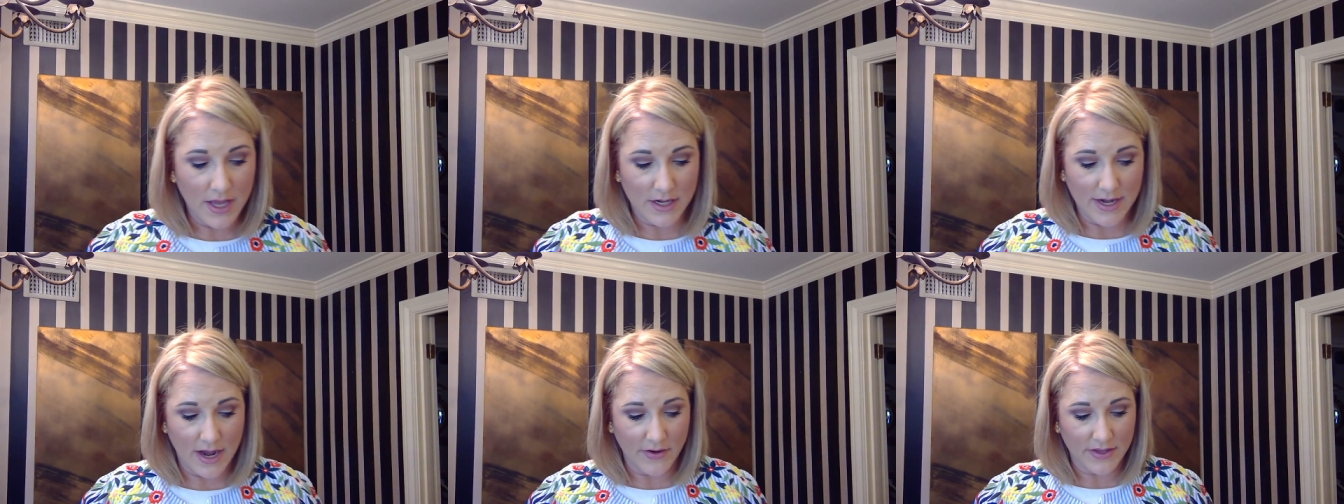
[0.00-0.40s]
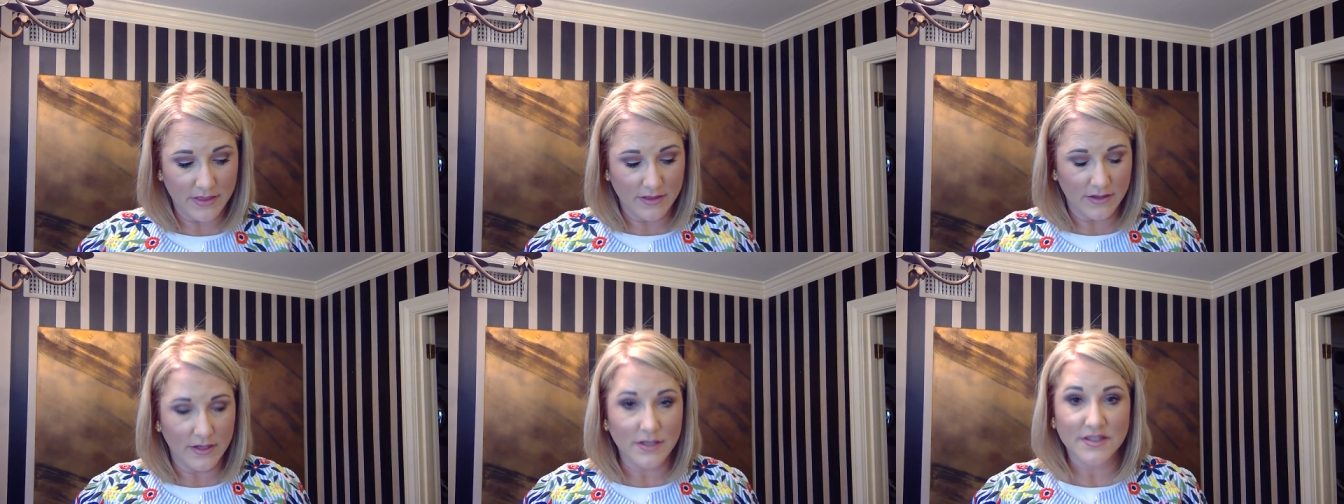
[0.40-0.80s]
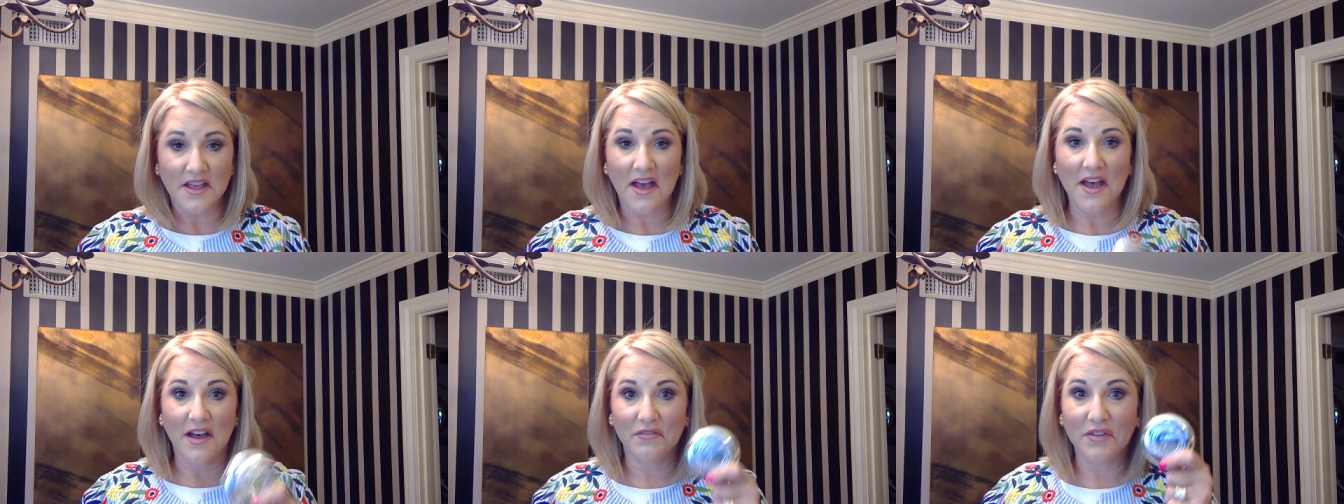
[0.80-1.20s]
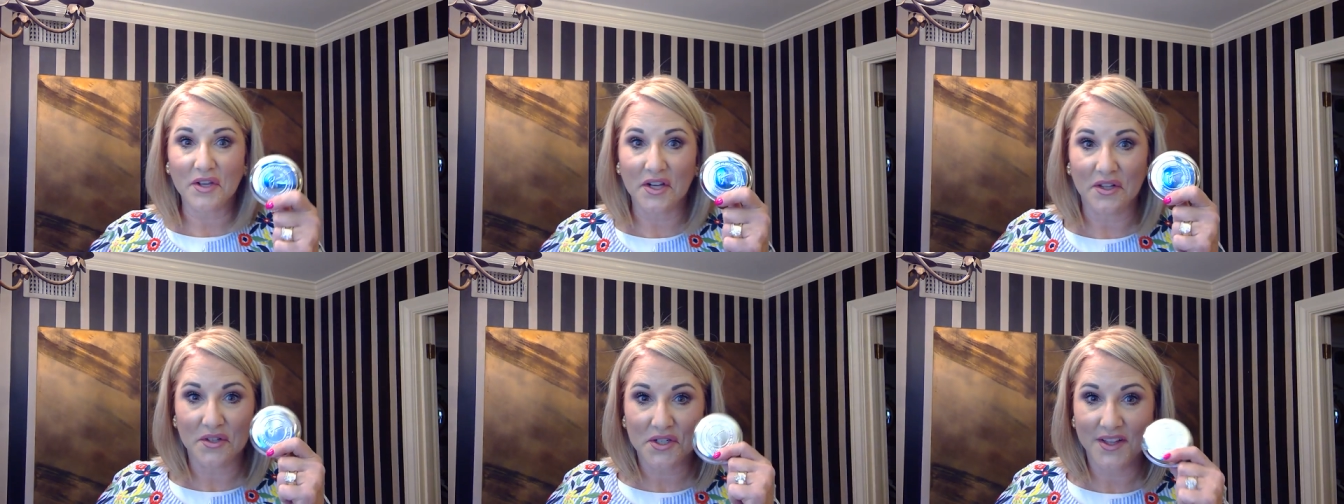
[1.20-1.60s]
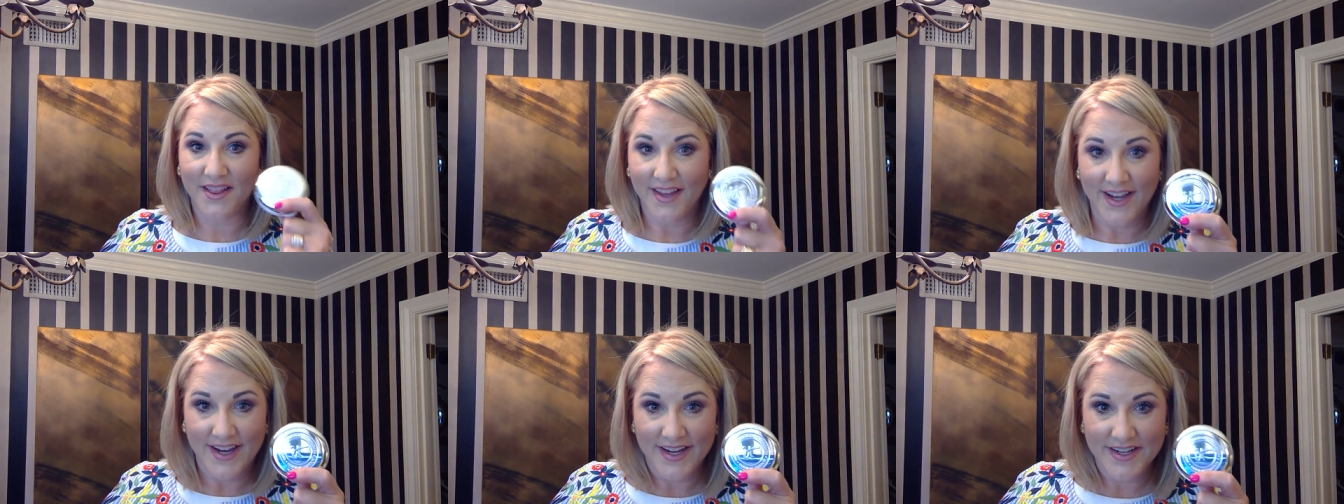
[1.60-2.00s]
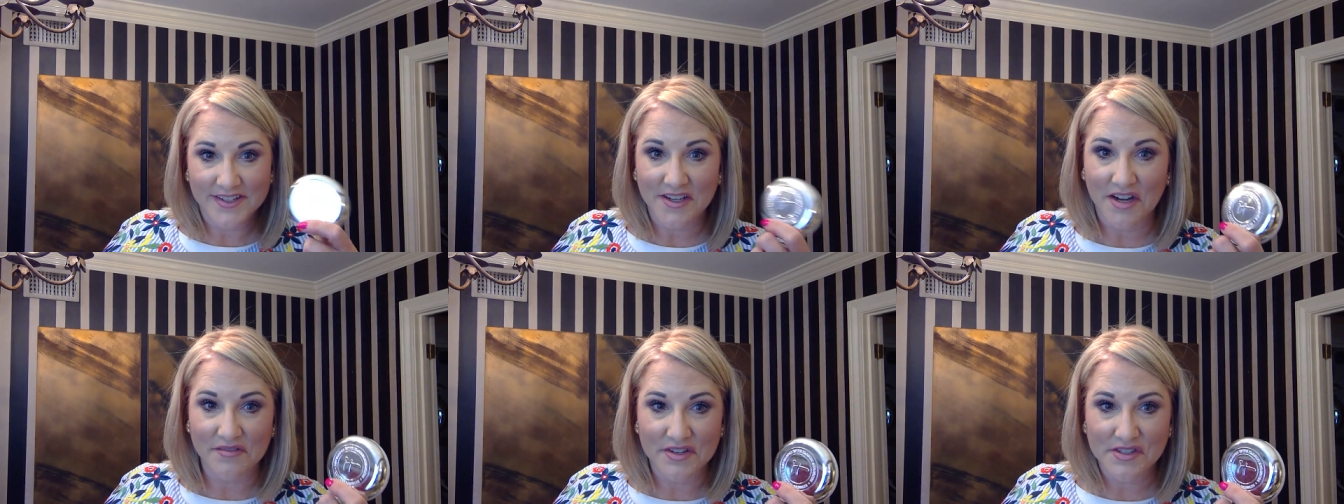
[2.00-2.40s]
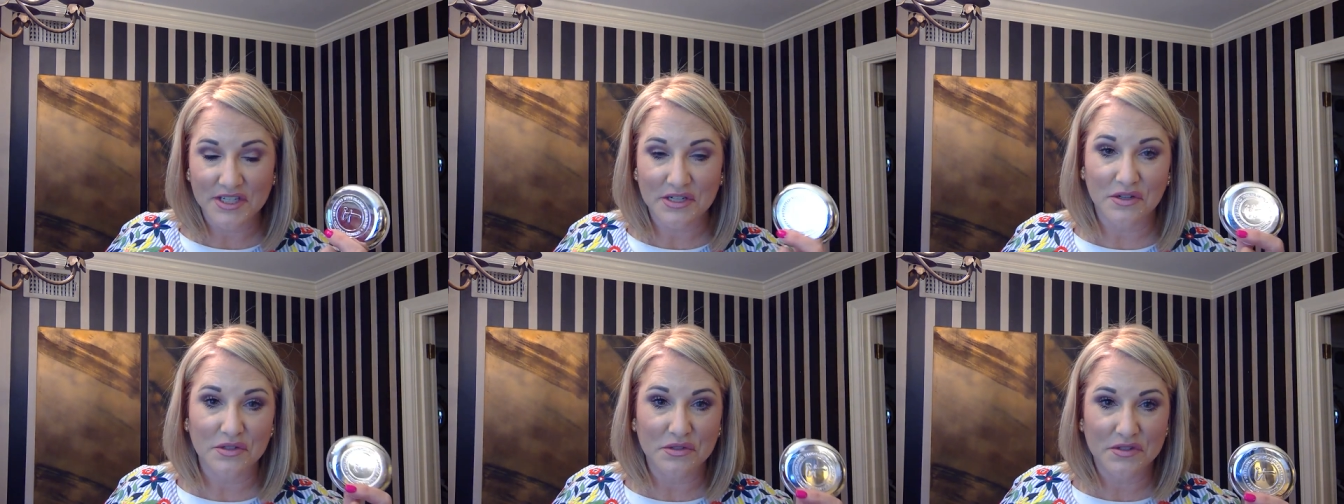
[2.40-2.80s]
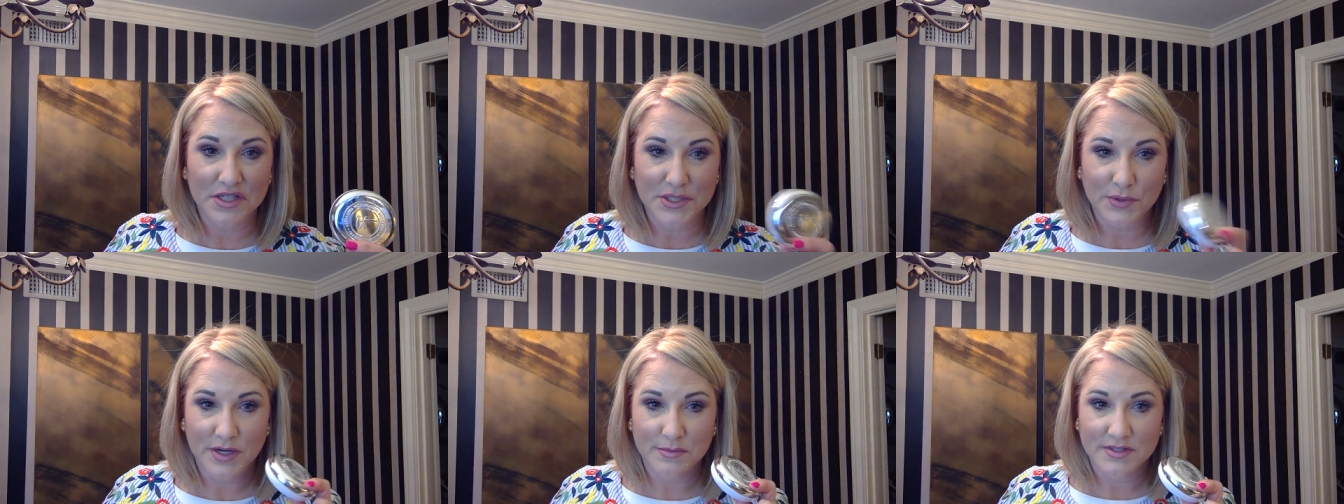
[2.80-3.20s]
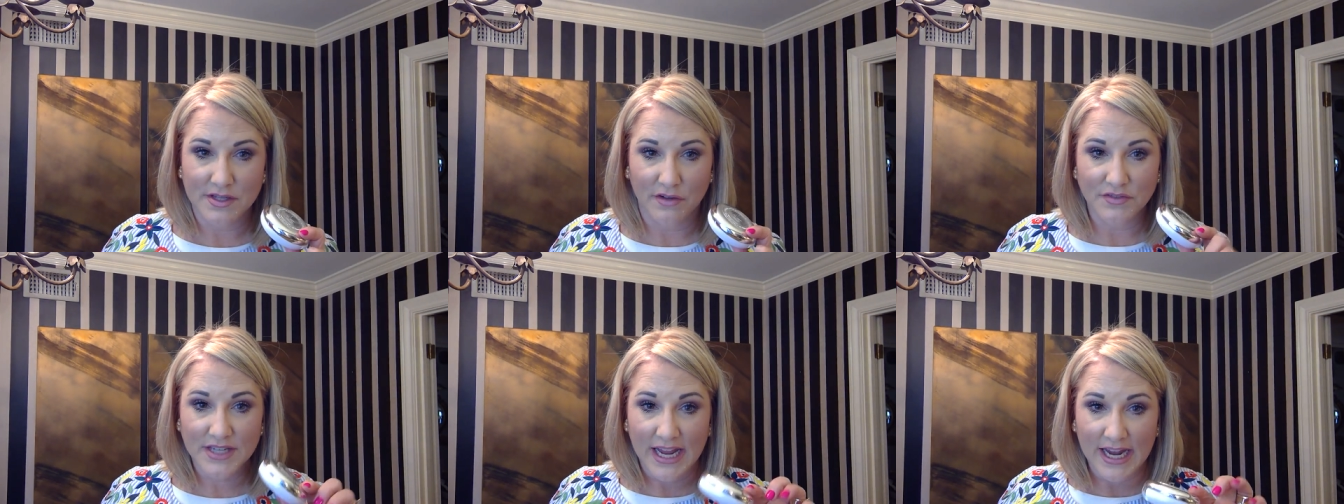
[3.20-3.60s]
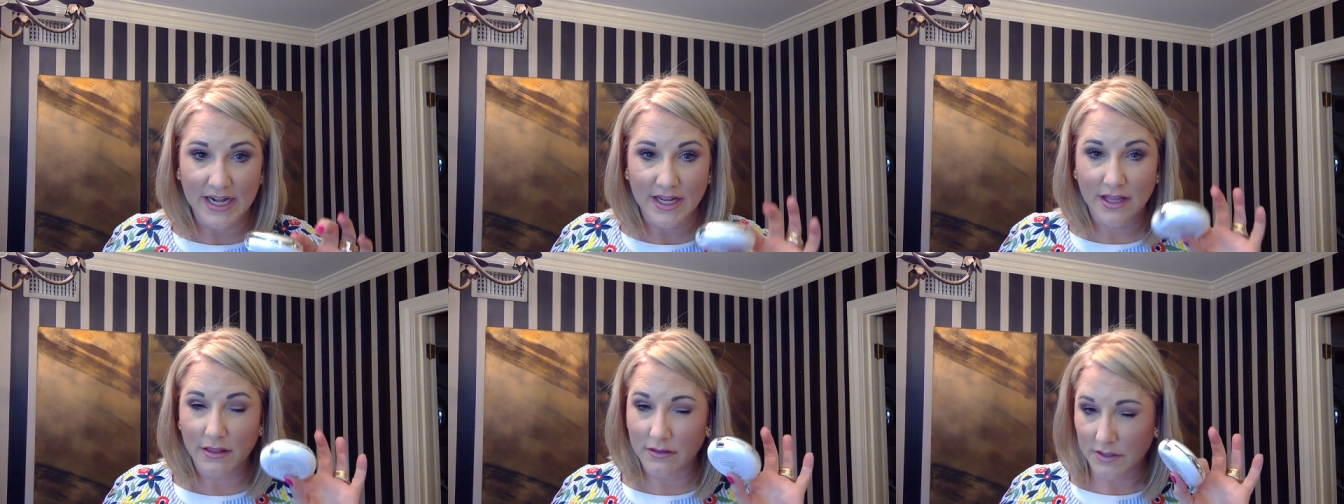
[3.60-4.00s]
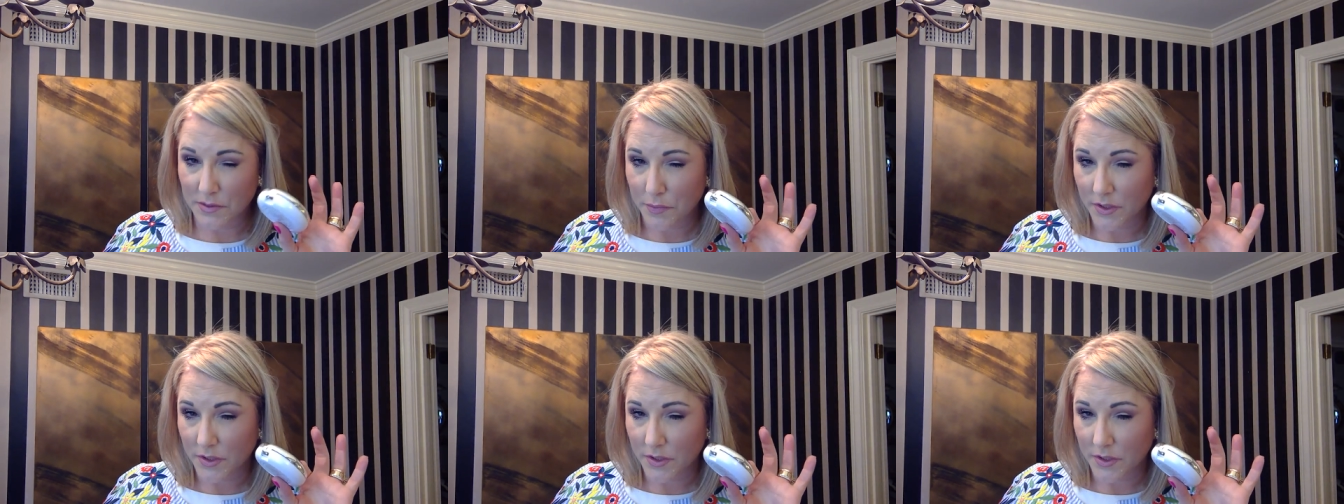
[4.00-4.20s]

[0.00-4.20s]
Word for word: Now in this, I have the color light. Obviously, I don't use this when I'm self-tanning, this